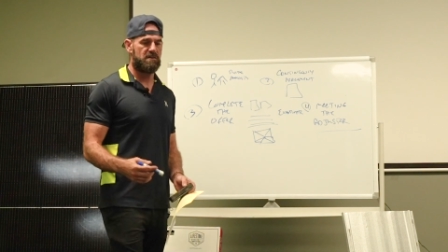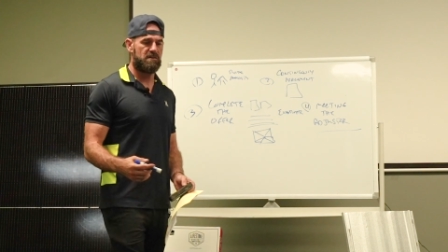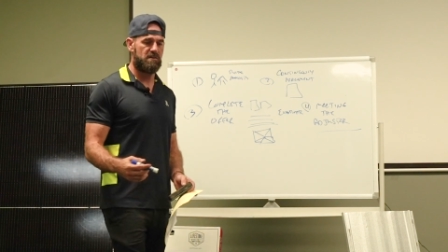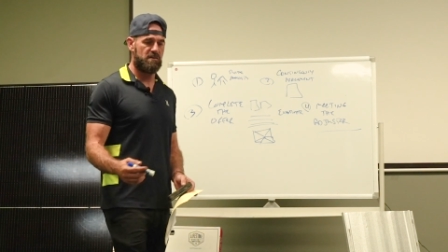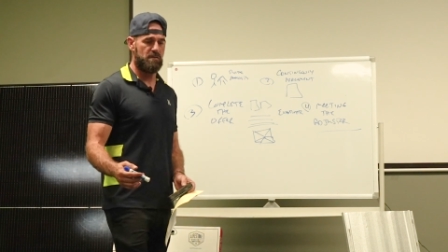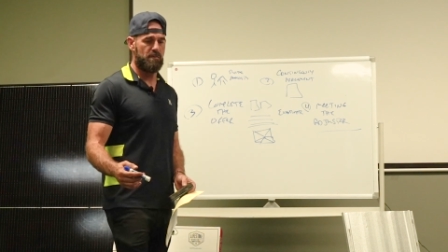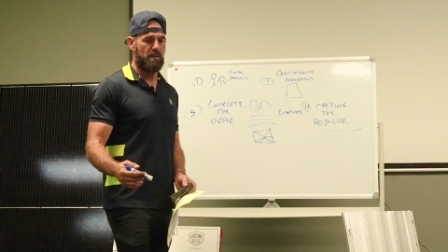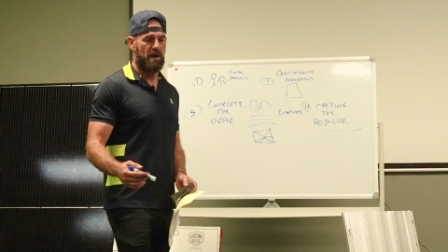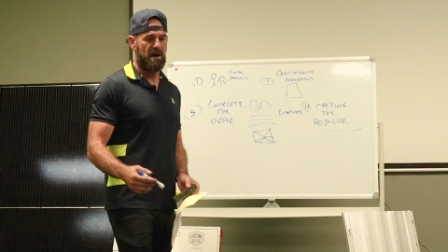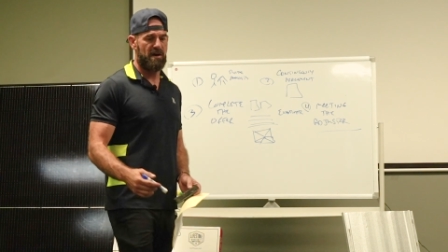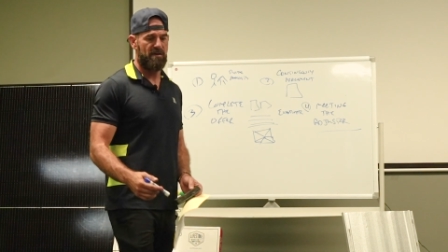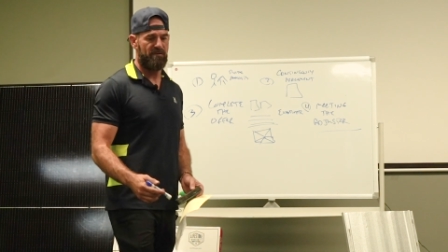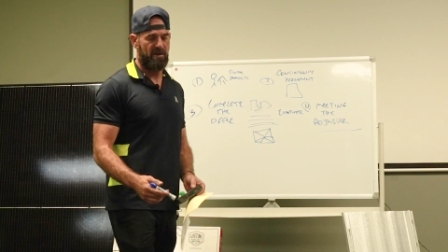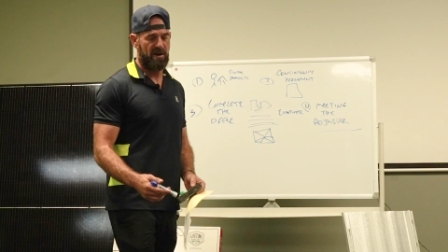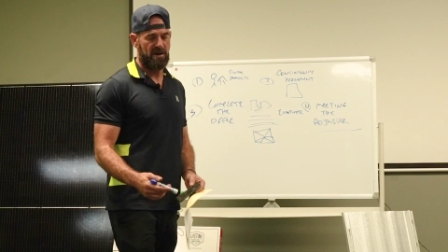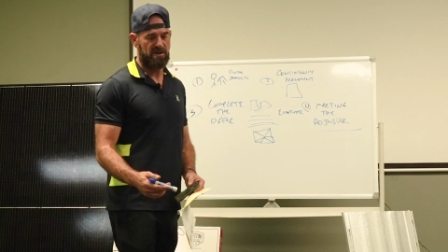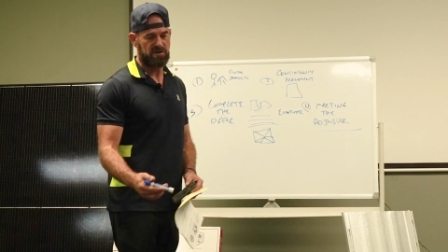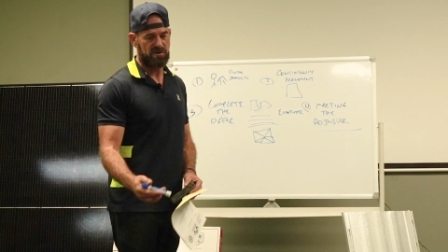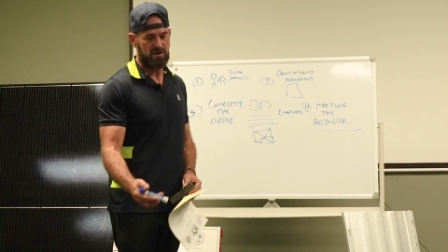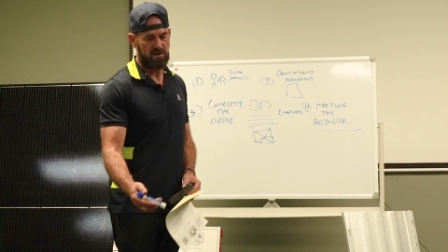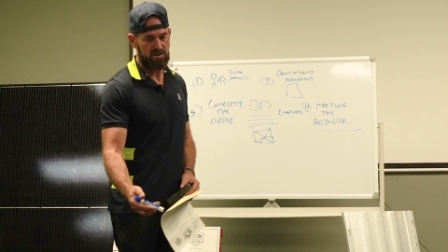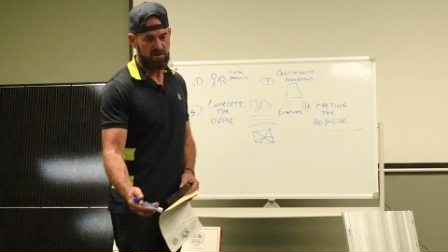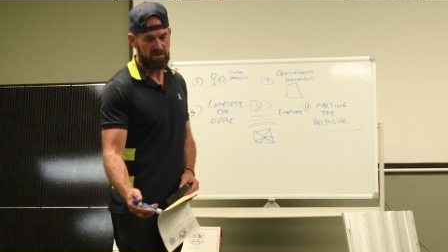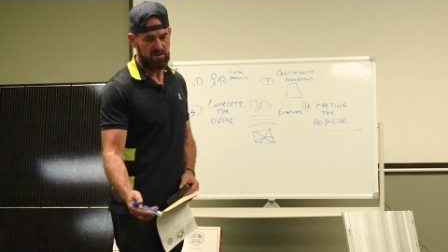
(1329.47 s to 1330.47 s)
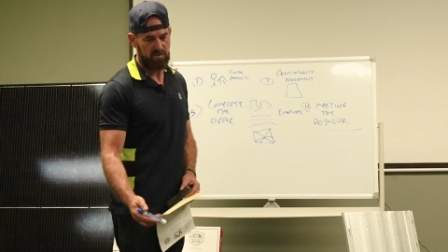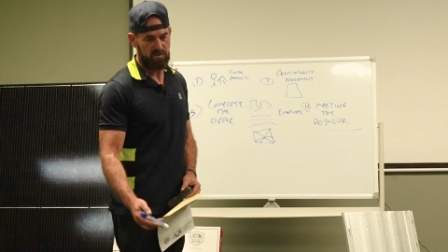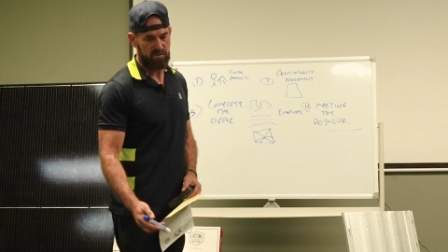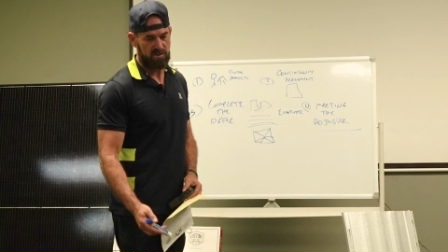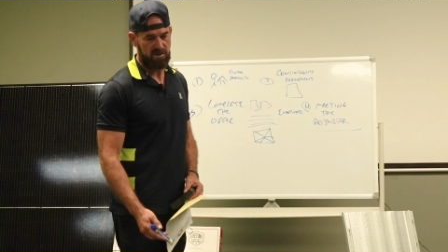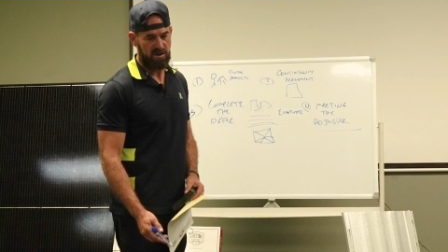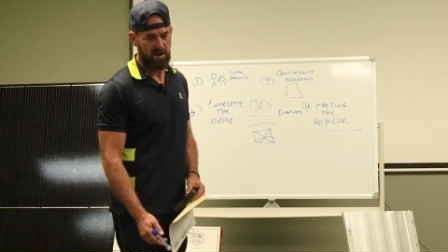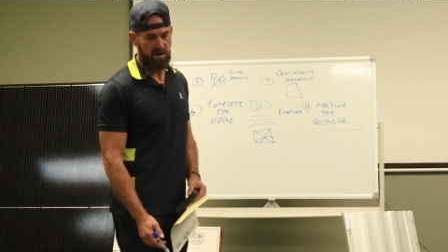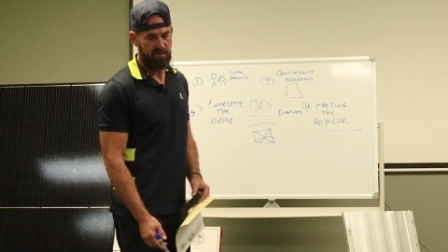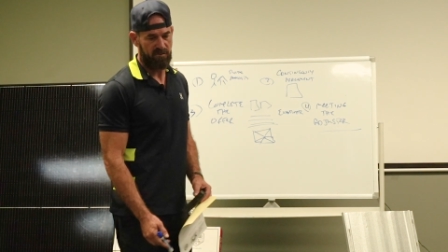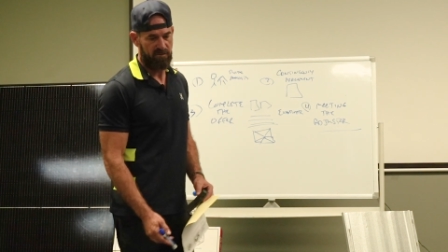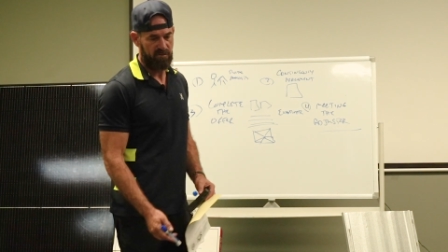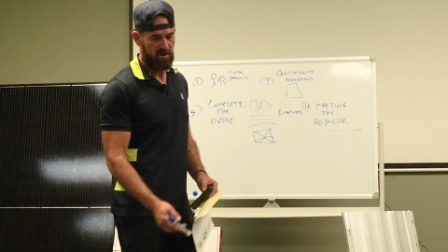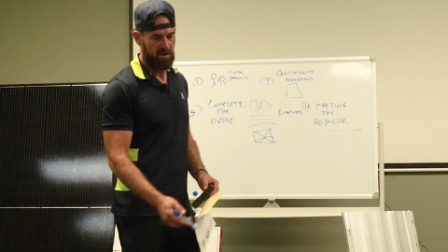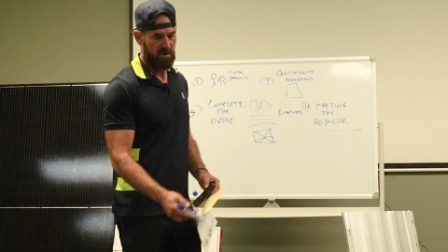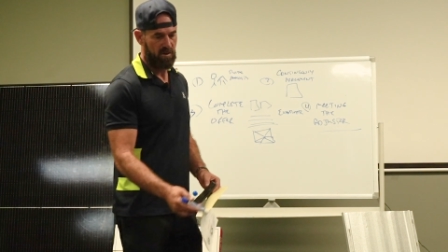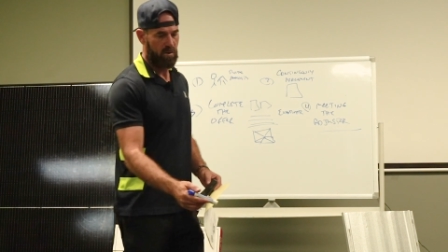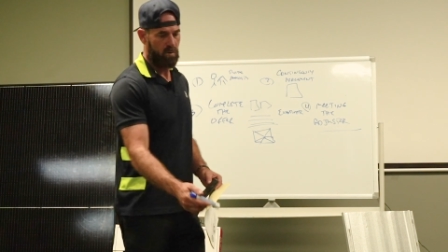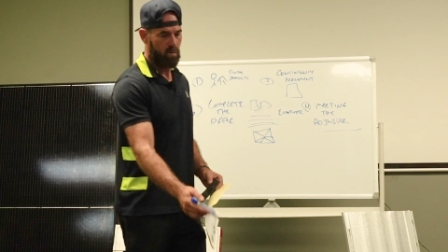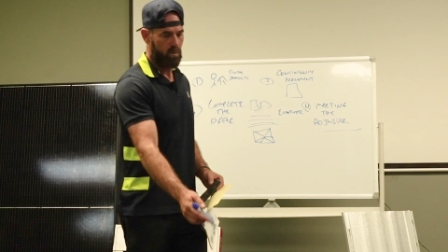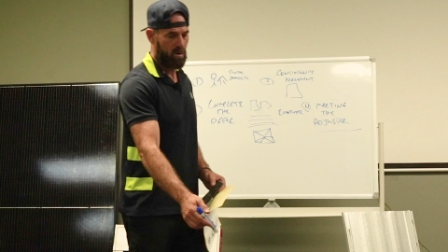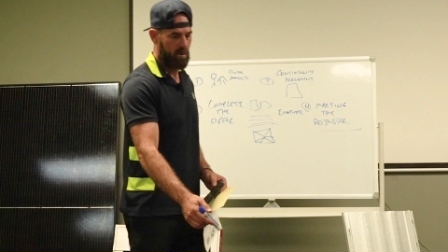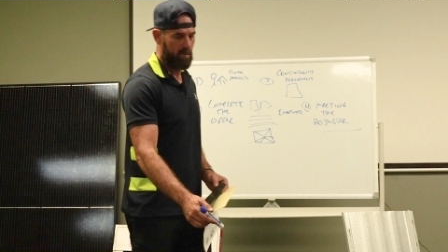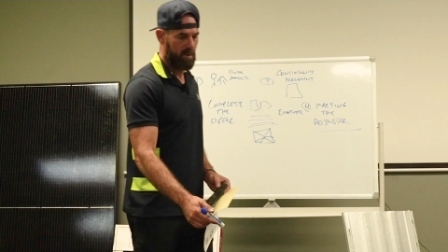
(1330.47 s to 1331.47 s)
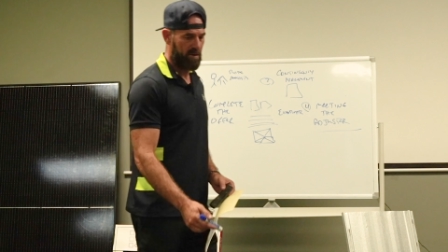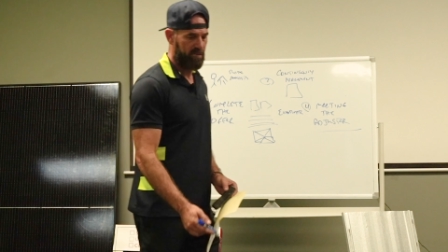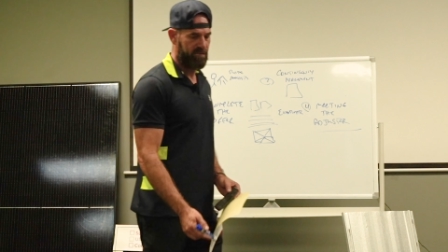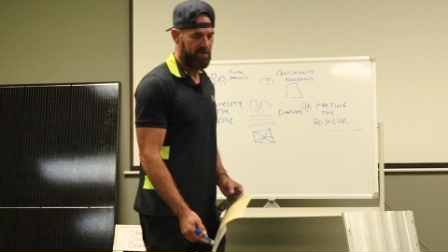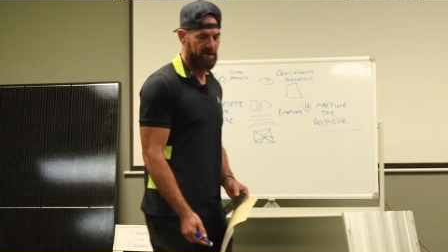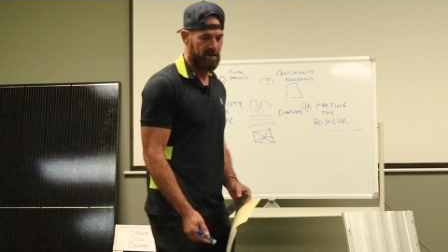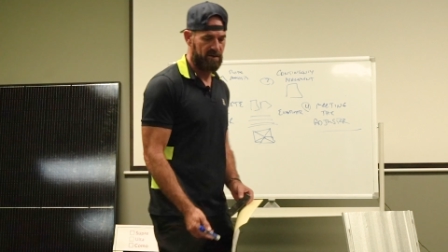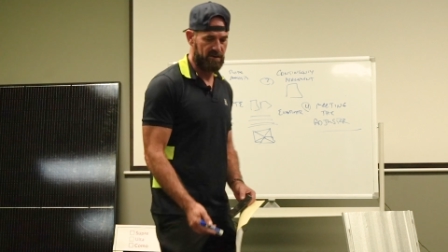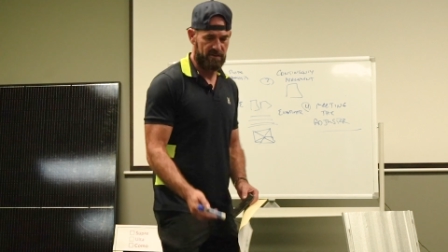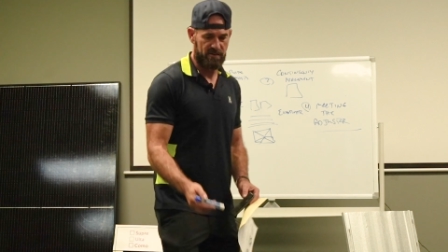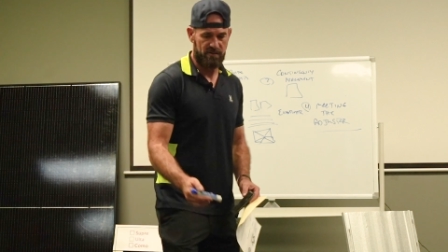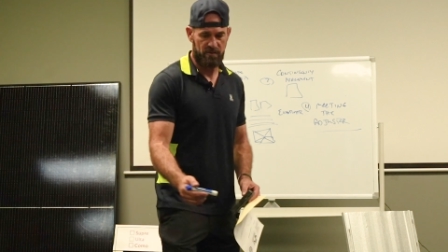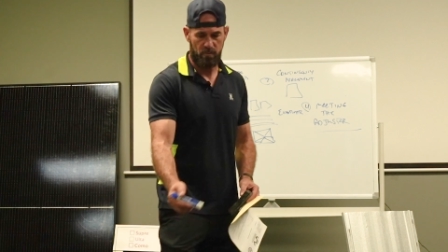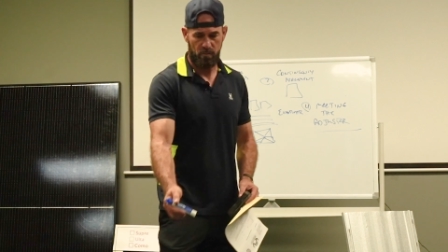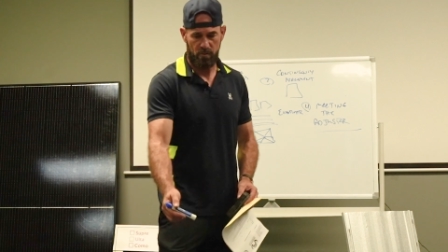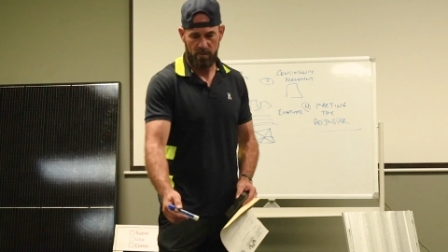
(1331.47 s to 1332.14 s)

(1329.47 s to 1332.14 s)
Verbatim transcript: do you mind if I show you some stuff? What about this?